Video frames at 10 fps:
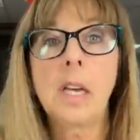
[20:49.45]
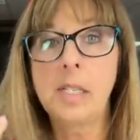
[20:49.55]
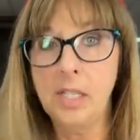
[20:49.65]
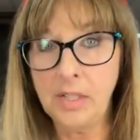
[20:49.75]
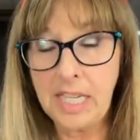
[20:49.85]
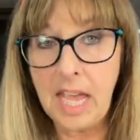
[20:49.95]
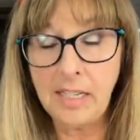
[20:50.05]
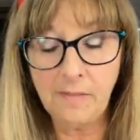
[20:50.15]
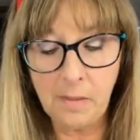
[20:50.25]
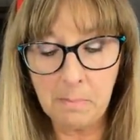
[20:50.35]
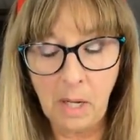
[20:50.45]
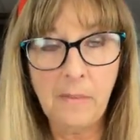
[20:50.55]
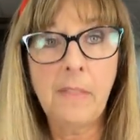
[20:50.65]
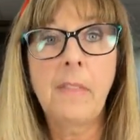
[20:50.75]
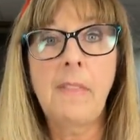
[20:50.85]
until the end of the
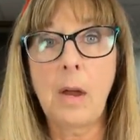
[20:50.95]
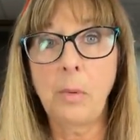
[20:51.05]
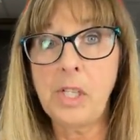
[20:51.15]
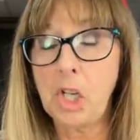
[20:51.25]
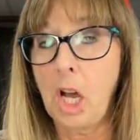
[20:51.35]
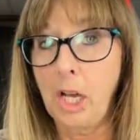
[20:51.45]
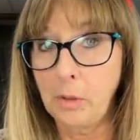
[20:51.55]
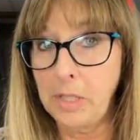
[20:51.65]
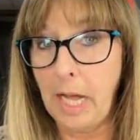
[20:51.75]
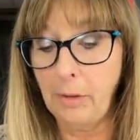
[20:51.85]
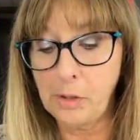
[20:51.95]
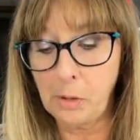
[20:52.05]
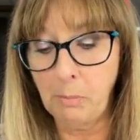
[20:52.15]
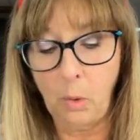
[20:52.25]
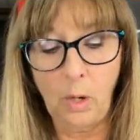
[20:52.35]
month that reach one hundred dollars
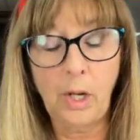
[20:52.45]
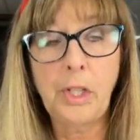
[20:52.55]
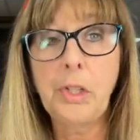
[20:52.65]
or more,